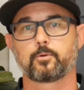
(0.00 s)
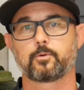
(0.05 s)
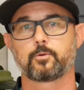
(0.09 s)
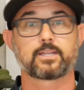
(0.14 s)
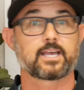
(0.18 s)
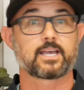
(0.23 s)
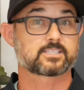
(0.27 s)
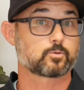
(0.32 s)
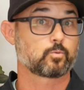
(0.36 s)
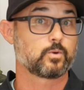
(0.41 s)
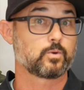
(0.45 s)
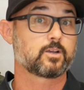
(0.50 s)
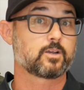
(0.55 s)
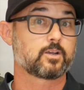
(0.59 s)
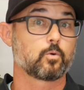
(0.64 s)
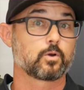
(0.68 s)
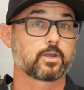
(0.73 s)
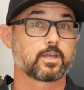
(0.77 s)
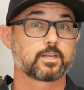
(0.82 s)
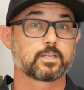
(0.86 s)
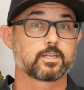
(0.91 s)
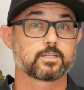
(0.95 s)
Next week,
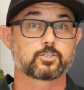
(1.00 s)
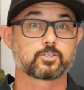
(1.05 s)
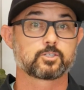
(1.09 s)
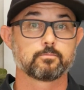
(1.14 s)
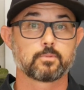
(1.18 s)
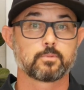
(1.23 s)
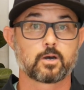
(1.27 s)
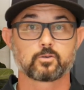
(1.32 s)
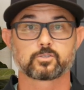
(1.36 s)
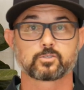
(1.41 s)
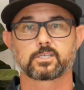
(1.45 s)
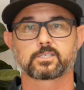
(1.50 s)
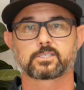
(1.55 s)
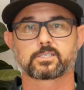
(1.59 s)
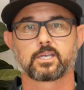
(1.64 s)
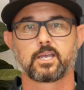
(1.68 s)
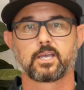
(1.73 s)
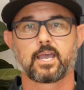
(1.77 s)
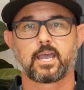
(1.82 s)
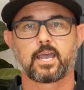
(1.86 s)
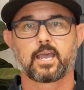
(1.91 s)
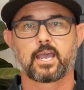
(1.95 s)
we'll get into
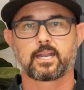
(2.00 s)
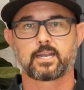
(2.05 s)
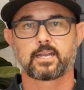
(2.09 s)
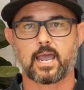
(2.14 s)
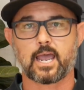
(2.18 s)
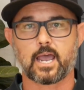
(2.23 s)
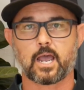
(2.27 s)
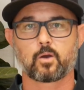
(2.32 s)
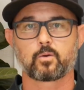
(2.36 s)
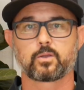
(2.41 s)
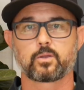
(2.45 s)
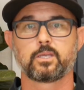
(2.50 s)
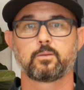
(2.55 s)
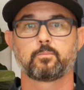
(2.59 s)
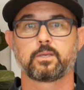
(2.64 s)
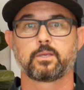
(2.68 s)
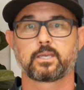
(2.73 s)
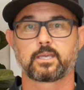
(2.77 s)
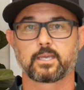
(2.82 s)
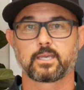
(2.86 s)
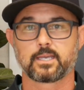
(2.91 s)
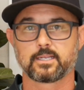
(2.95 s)
Moses and how he
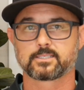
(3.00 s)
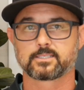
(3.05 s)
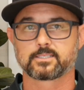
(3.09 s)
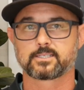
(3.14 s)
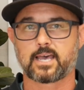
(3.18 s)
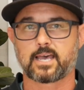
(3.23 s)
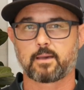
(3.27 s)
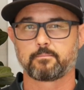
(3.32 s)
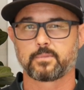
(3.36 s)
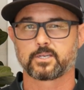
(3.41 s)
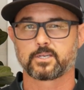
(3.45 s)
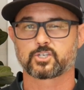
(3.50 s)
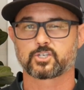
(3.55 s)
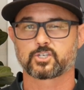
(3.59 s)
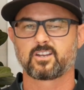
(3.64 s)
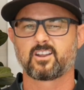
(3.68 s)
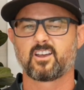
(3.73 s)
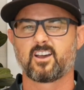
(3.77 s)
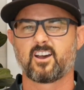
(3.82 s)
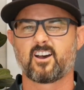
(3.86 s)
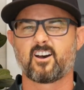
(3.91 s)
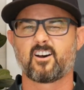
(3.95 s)
begins that mission
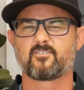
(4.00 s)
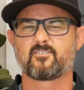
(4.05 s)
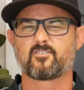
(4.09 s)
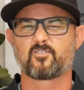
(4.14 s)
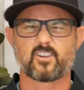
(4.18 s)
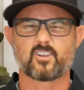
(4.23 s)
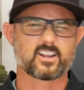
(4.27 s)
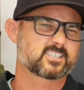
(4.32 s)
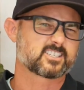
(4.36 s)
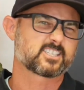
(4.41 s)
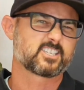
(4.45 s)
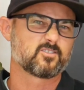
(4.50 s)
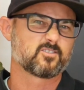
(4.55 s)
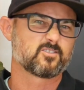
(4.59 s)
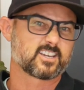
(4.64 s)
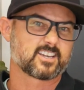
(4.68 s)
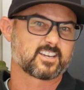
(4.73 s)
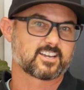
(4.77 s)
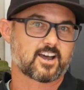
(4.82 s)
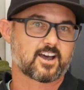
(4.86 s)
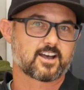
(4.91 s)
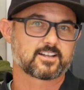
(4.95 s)
of
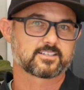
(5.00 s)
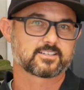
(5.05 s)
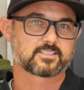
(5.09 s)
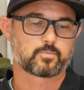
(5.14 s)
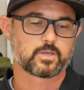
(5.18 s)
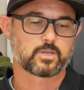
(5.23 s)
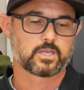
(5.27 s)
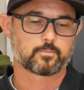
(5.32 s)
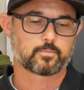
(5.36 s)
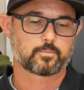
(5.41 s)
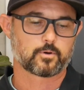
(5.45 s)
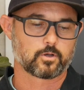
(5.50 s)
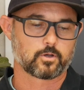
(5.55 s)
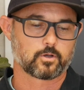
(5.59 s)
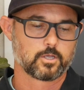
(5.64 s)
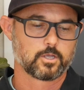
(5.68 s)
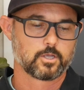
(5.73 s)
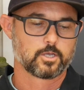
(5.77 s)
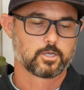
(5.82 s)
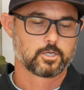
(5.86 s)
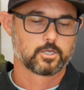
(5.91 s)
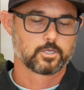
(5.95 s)
rescuing God's people.
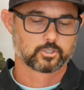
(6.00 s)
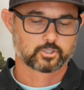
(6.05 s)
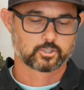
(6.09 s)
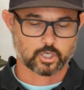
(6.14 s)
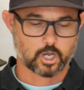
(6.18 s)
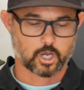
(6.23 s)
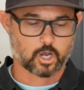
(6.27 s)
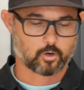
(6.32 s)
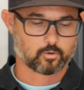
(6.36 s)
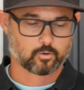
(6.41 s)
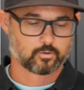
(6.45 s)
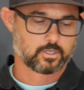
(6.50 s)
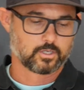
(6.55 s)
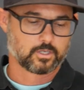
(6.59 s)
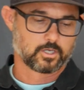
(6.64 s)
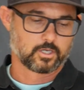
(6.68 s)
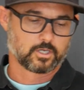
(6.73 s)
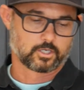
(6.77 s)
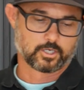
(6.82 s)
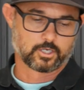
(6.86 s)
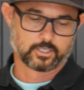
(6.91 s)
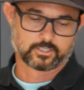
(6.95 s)
So,
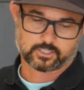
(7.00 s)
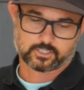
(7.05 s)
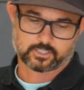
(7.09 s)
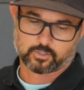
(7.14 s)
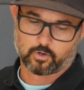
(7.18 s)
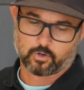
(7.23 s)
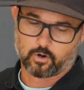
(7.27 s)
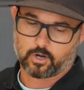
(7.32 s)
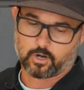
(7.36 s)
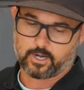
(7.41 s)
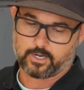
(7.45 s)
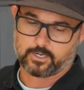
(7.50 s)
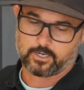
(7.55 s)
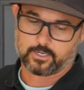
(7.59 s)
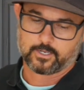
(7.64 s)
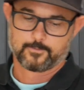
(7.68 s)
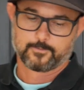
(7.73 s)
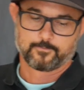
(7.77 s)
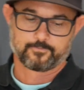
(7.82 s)
good story.